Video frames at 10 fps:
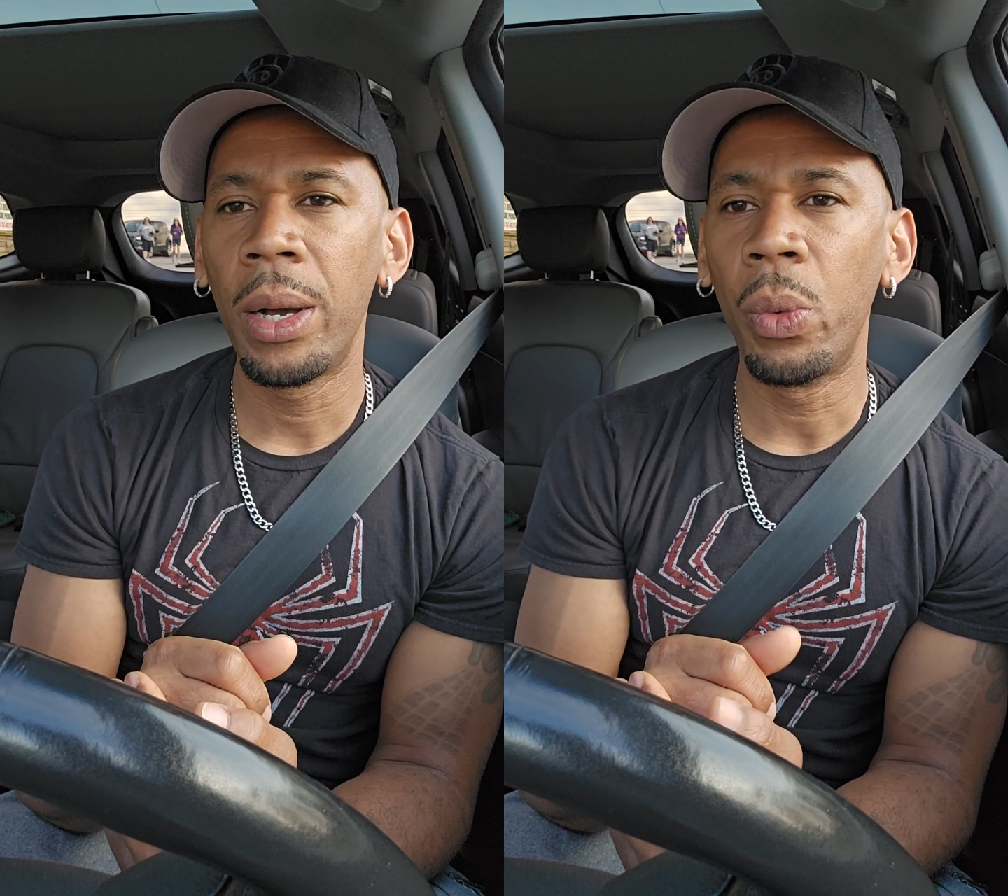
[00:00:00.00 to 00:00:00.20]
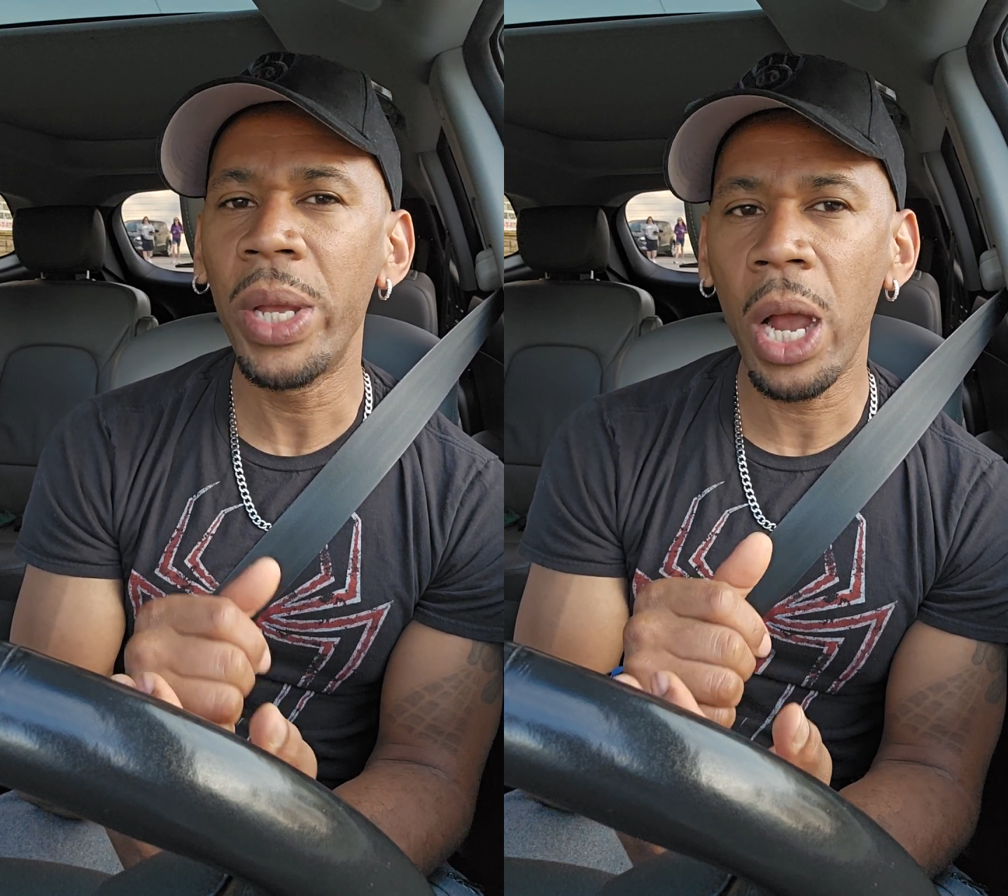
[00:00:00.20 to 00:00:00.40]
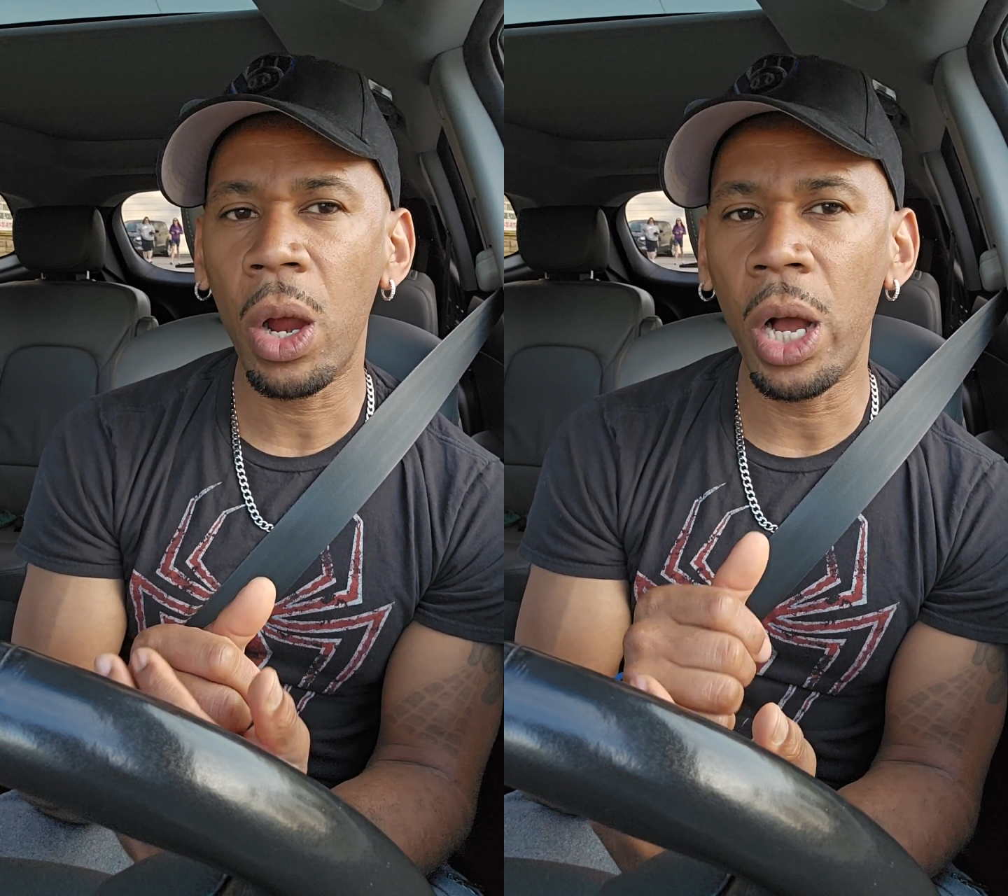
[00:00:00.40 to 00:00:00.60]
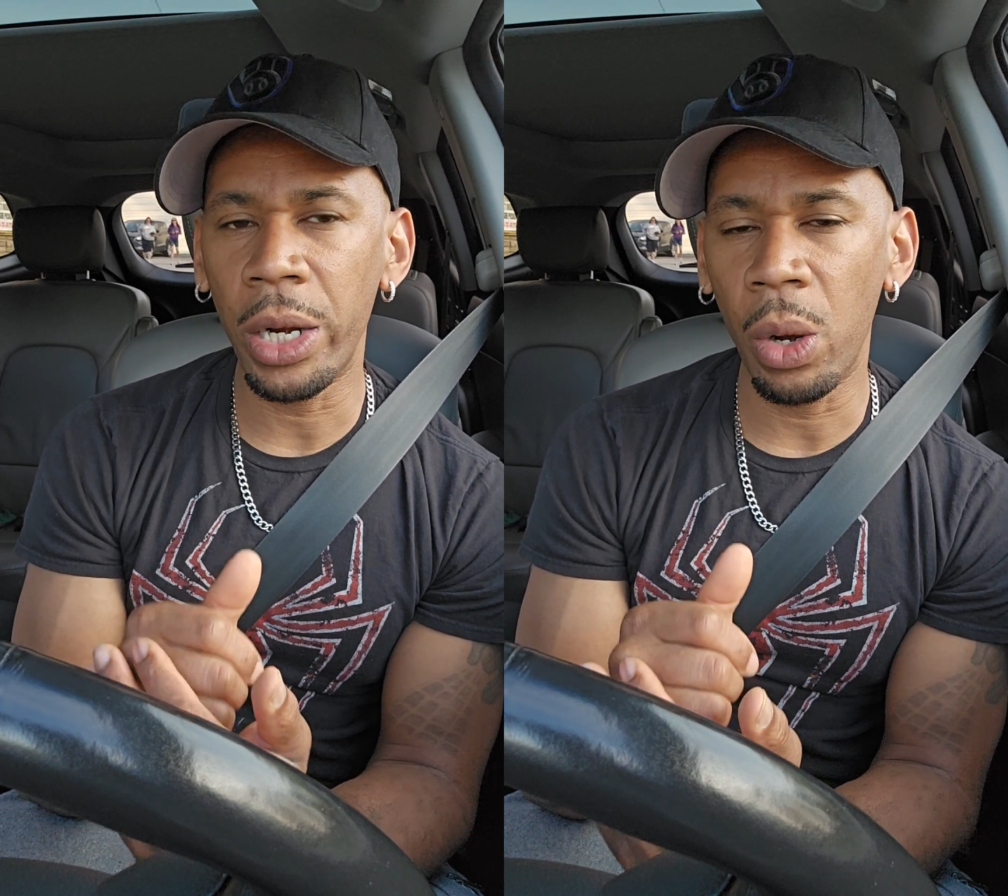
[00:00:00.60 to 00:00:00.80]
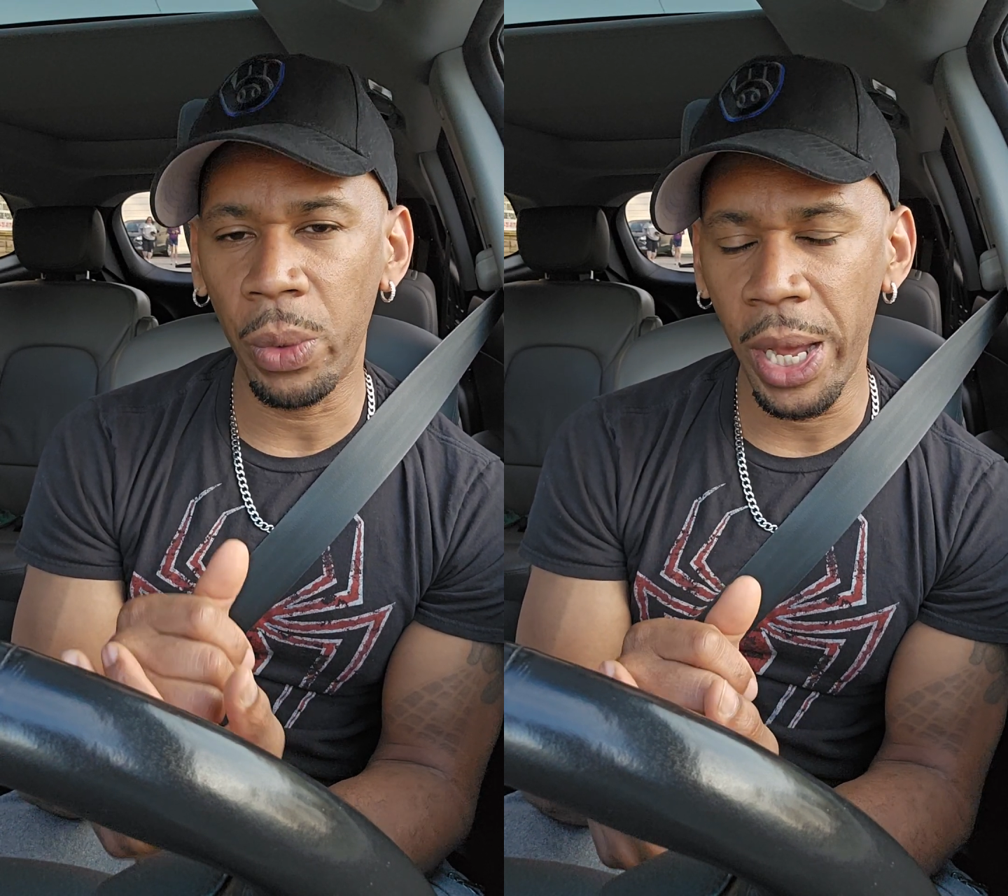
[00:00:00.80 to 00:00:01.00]
we are on
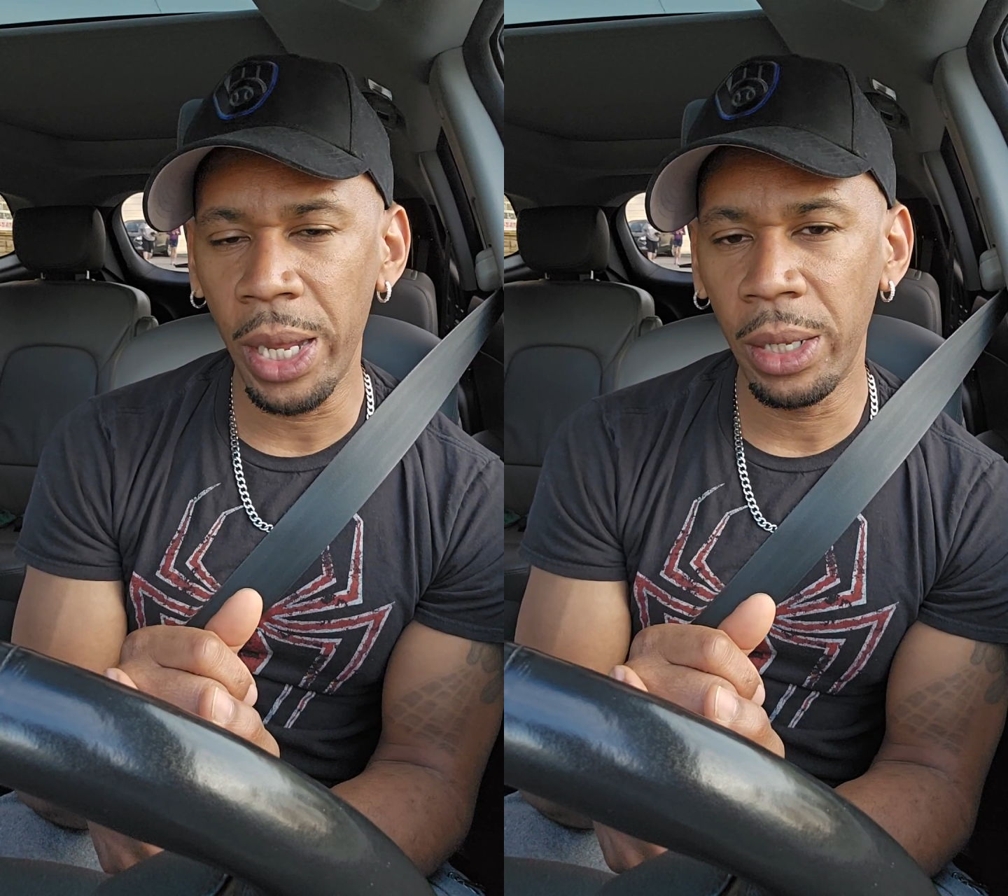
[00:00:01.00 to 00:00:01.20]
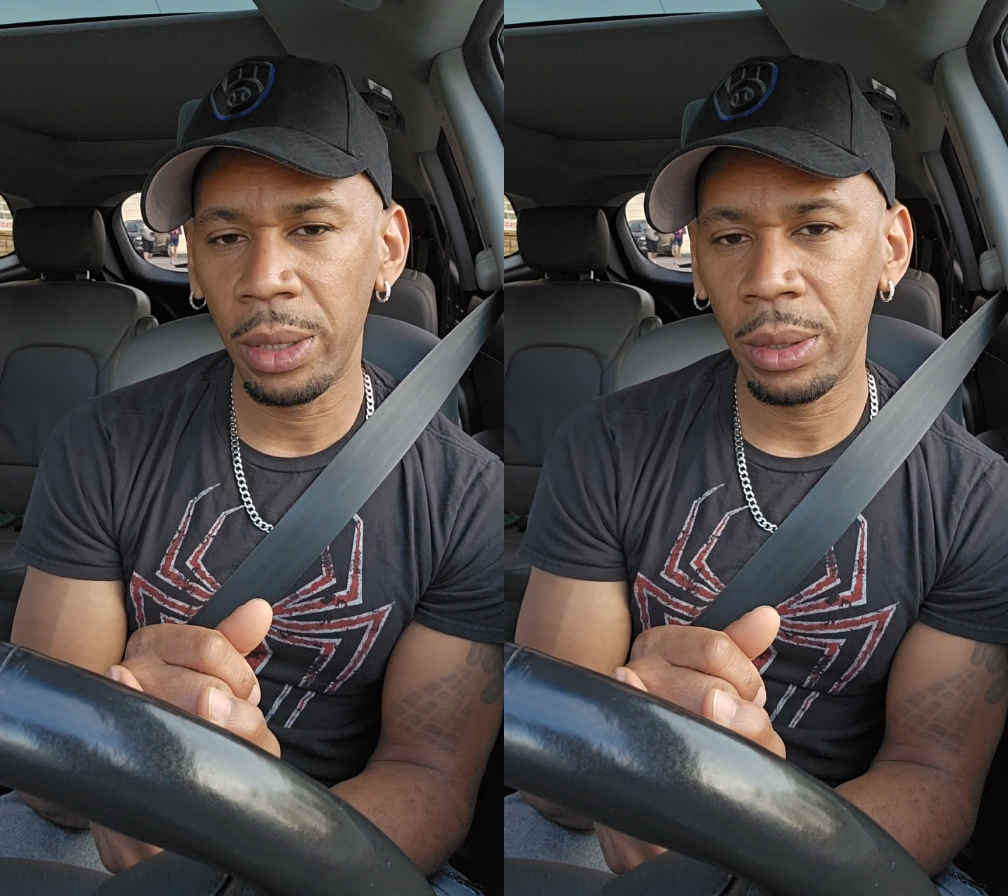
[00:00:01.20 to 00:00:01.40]
our way.